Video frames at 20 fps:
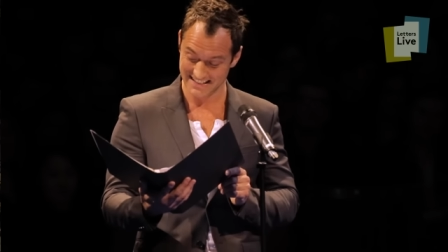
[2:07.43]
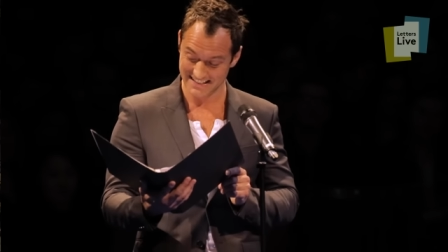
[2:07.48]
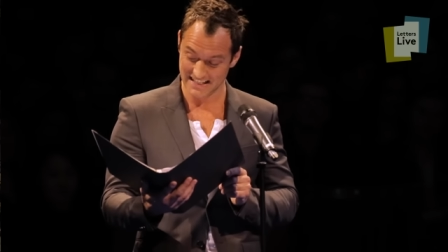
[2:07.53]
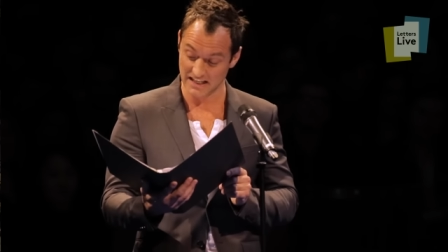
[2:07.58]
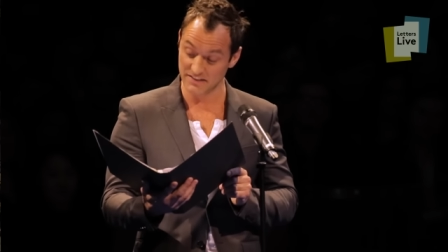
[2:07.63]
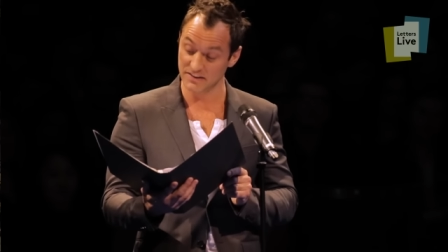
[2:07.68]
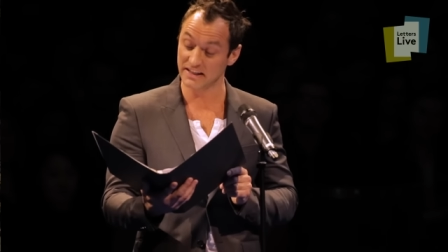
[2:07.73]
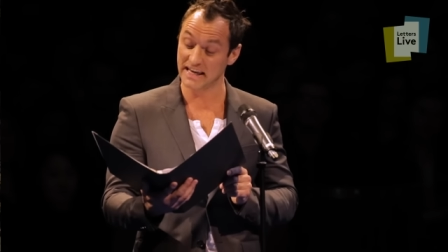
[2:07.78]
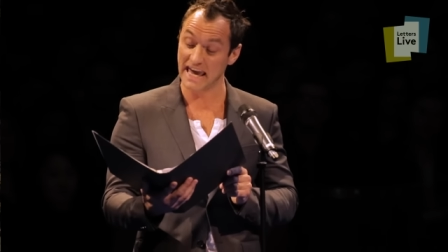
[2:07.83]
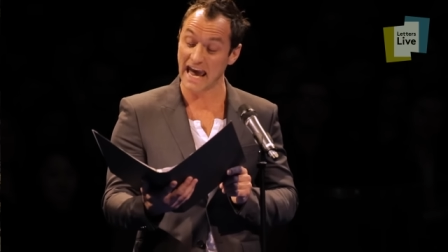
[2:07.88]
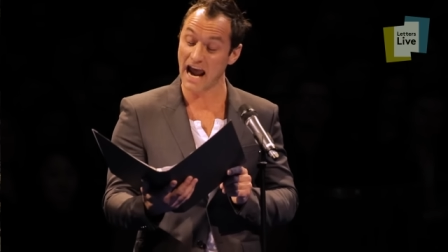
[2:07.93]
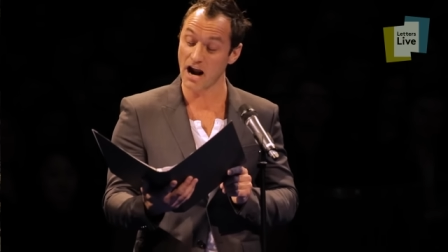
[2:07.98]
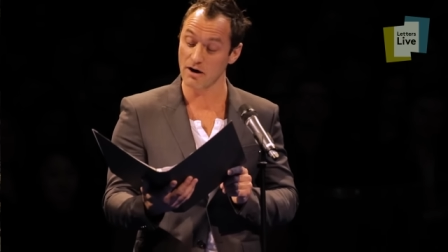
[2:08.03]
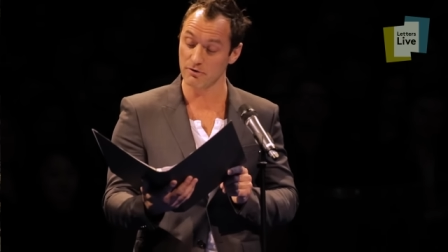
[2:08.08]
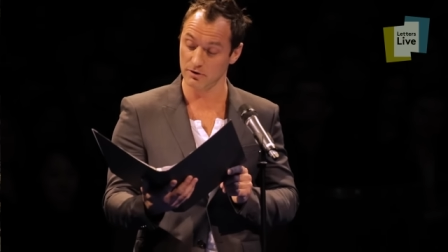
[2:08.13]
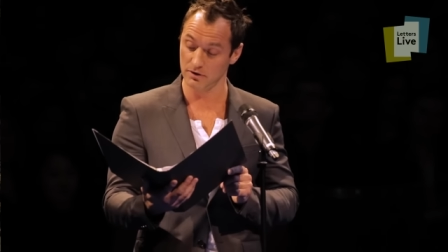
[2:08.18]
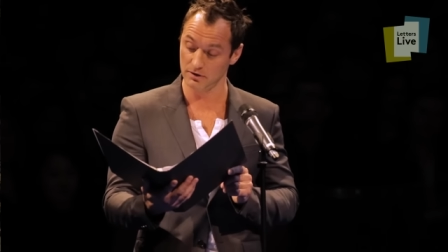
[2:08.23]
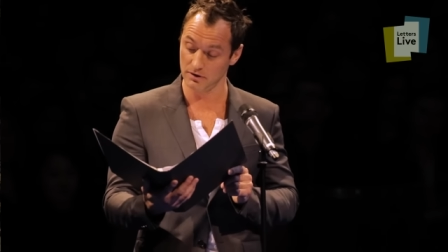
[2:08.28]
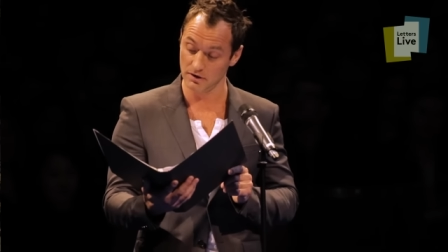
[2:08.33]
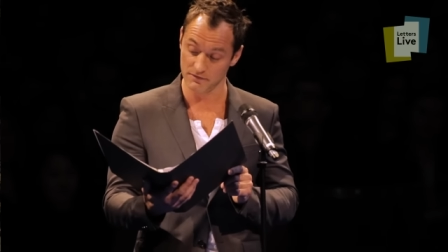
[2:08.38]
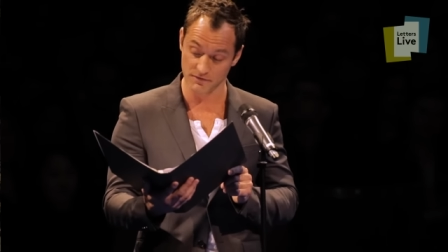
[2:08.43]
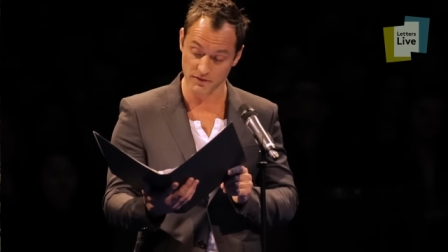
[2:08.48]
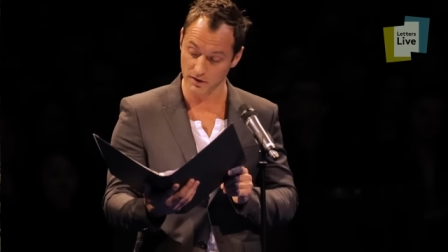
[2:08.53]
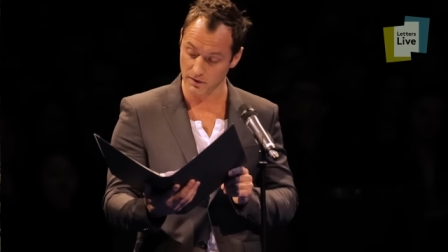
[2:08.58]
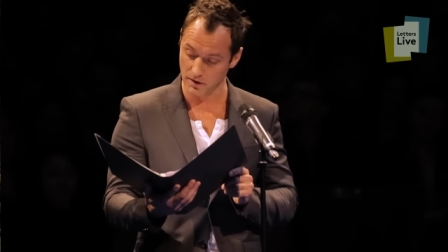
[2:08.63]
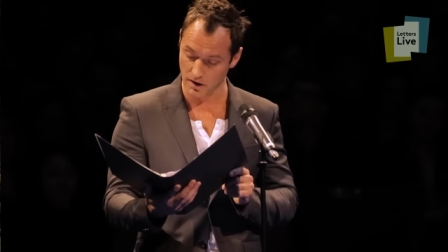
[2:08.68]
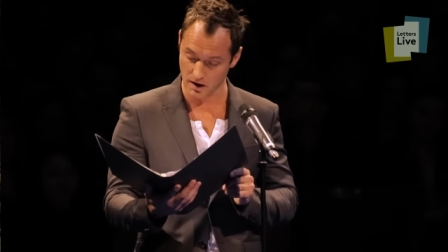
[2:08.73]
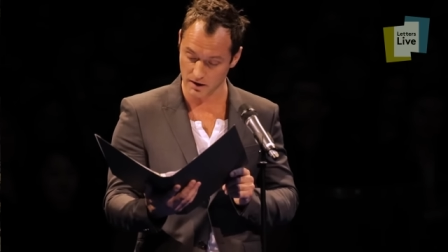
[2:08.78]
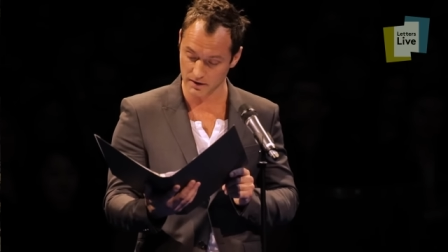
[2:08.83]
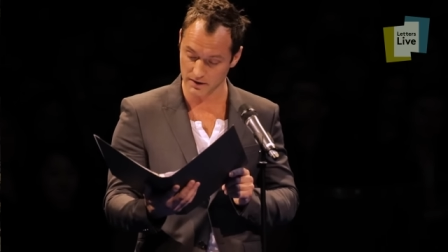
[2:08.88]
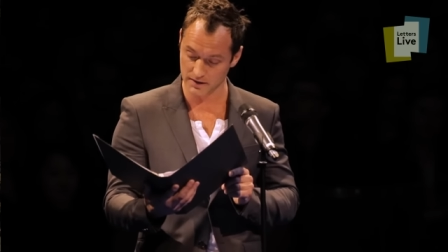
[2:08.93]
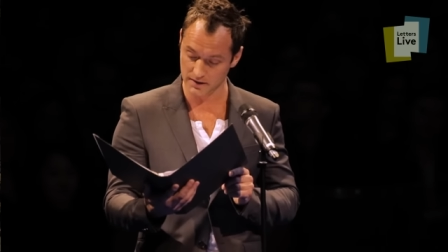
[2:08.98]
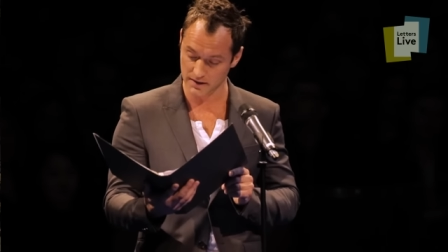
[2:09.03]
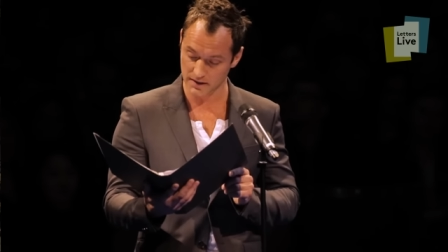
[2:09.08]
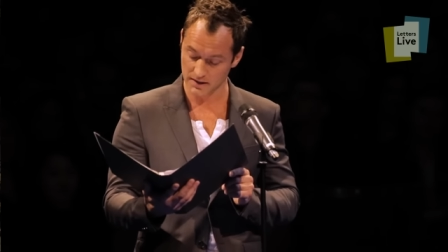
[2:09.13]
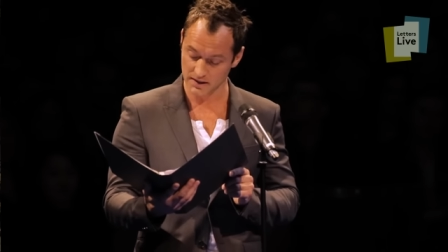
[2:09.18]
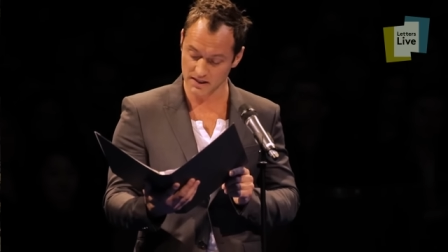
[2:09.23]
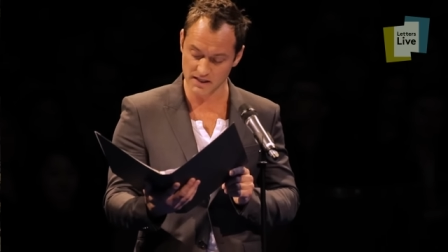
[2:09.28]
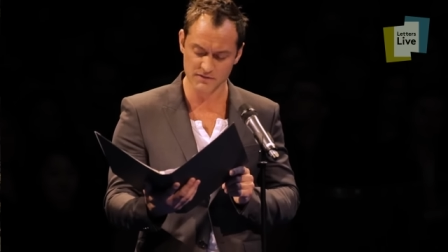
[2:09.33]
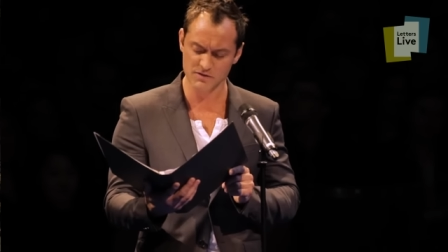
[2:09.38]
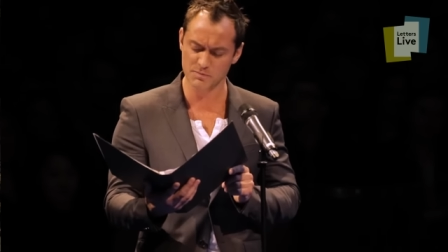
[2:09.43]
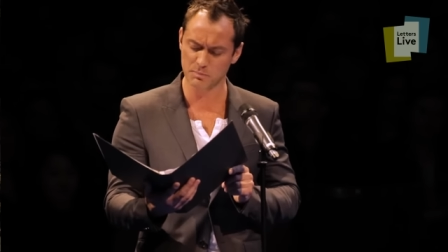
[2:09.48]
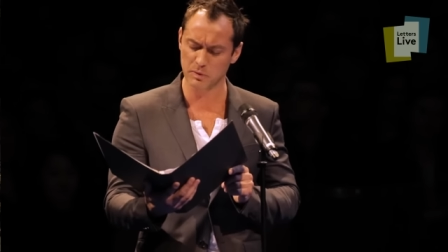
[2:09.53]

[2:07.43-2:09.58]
and the carol of the lark gives